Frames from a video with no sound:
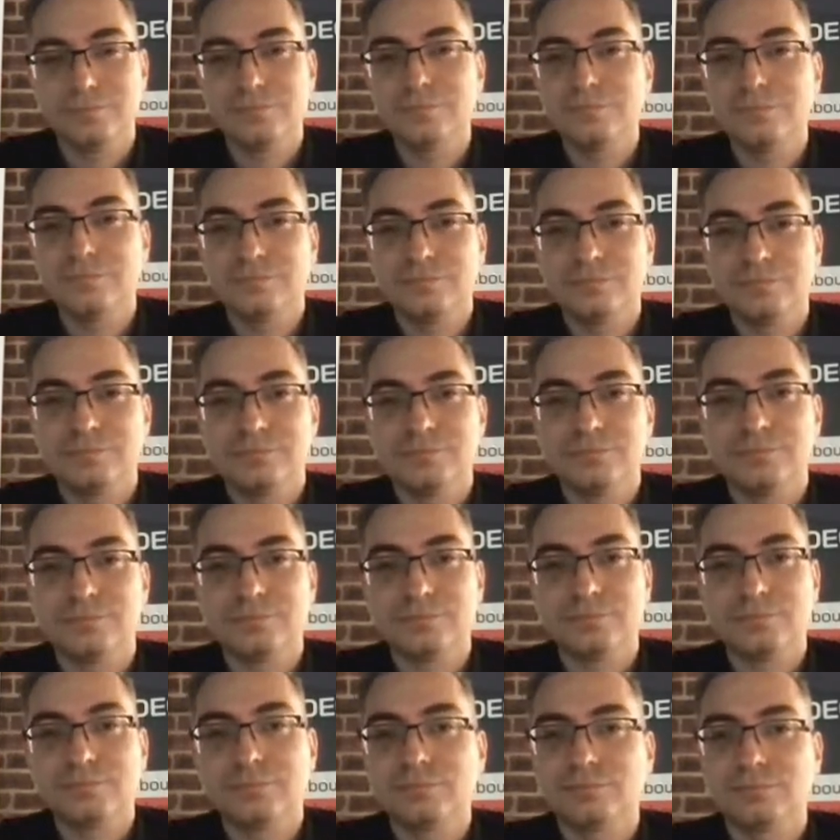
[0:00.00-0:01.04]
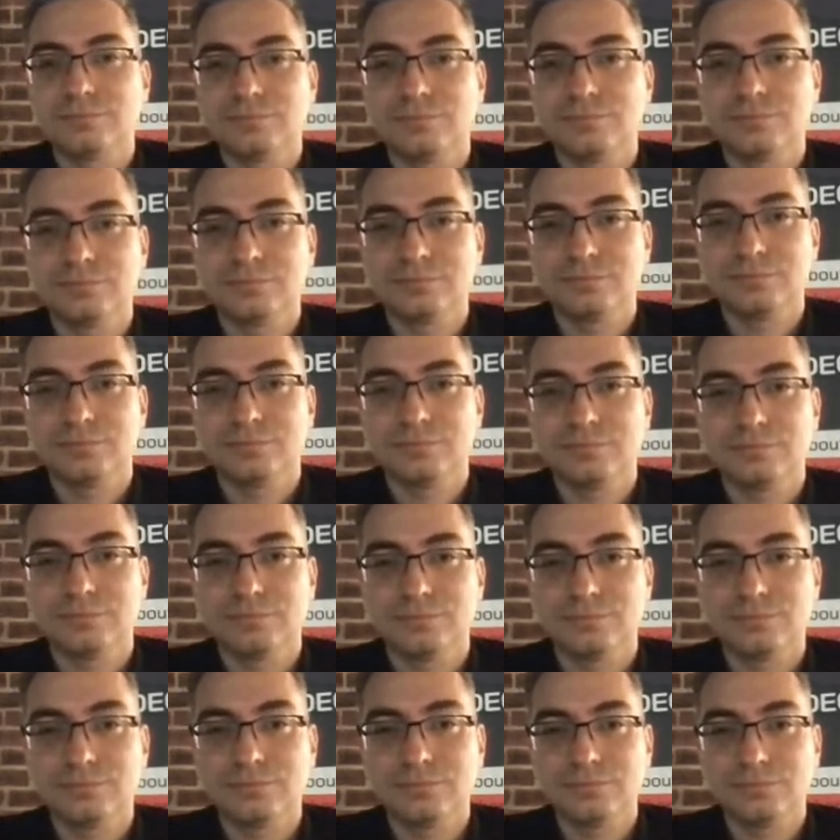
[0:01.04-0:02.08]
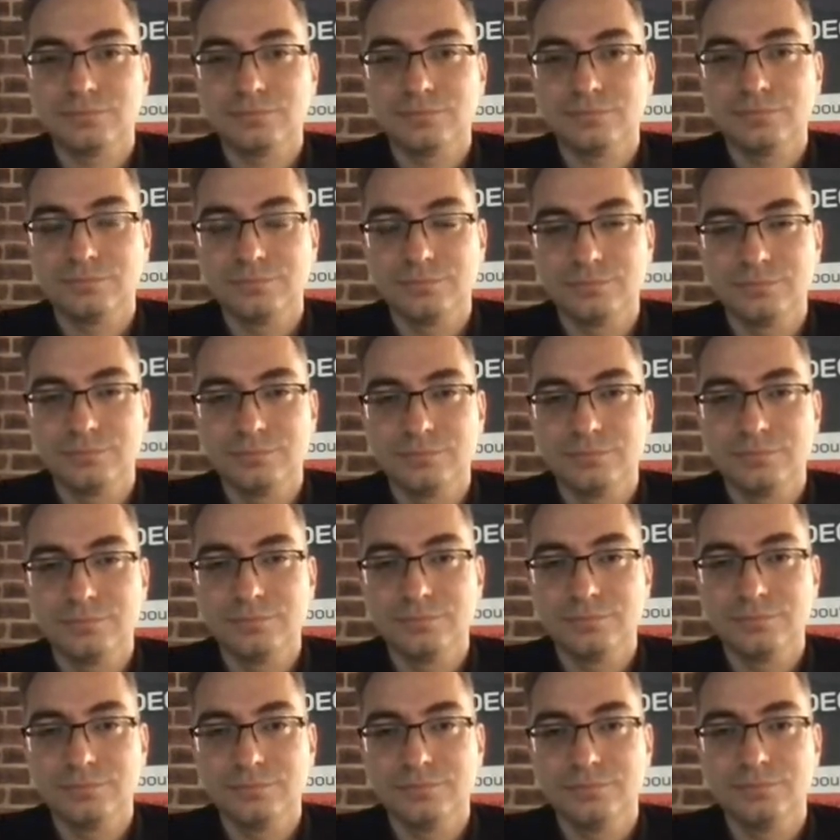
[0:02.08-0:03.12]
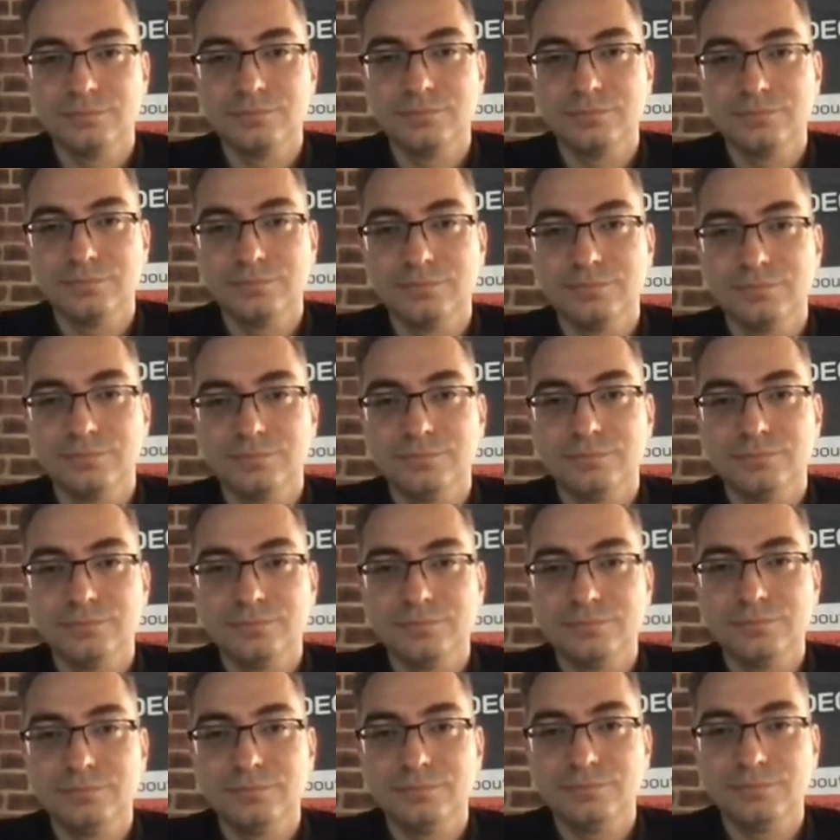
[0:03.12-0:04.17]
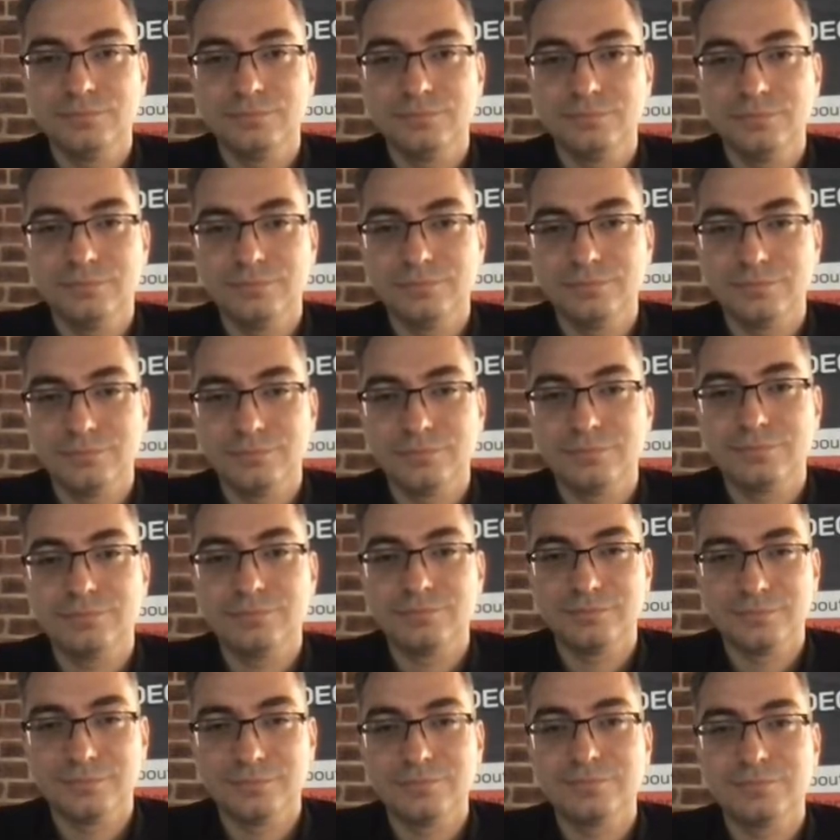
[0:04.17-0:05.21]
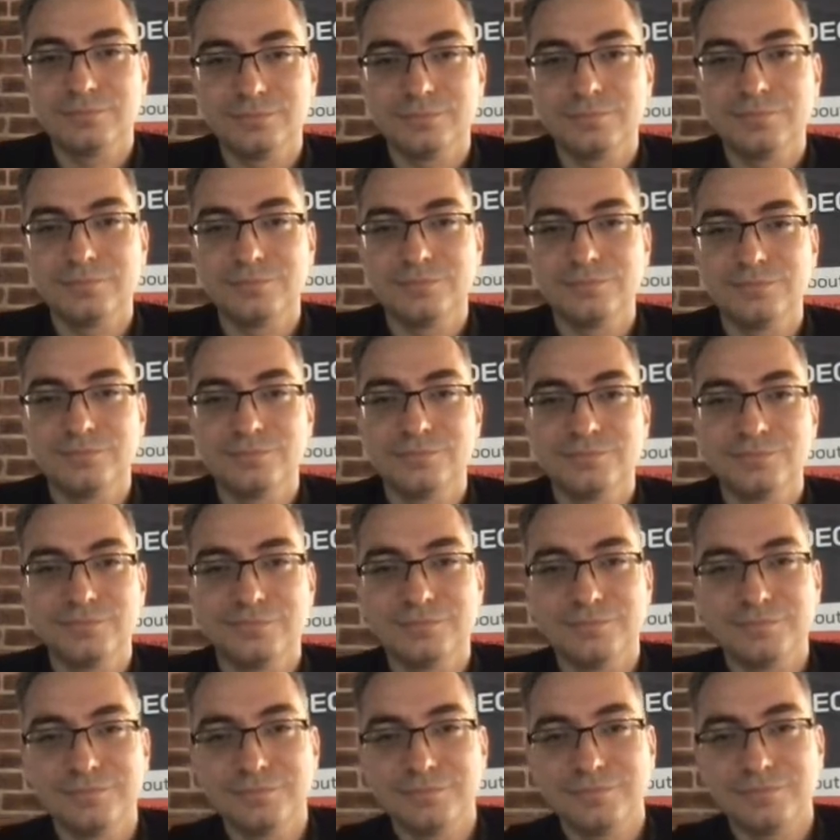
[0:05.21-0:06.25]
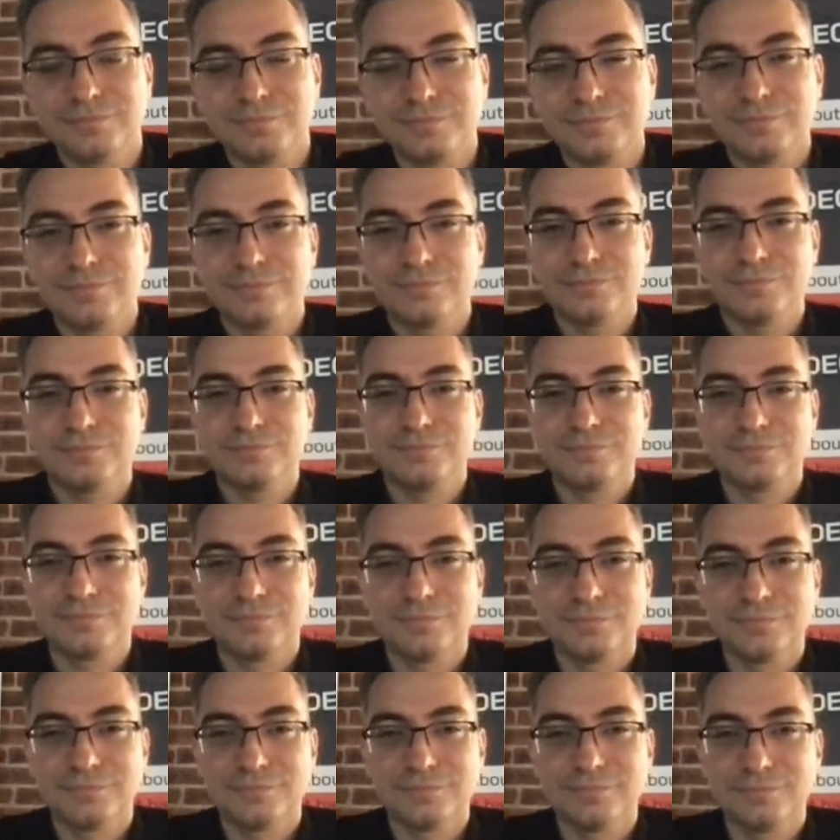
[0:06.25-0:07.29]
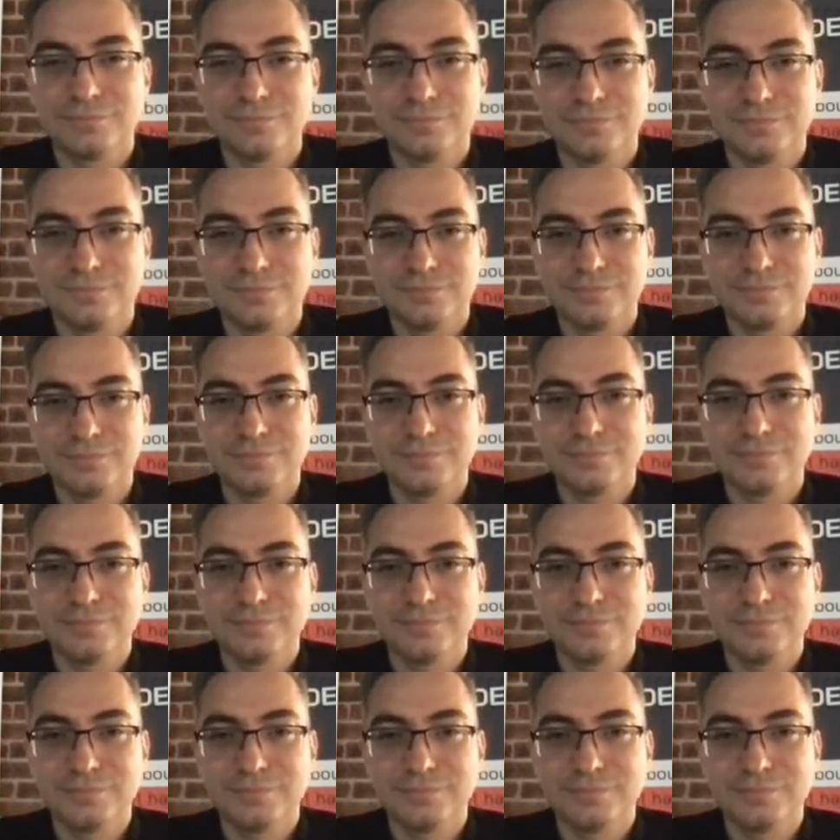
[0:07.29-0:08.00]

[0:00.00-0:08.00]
(not speaking)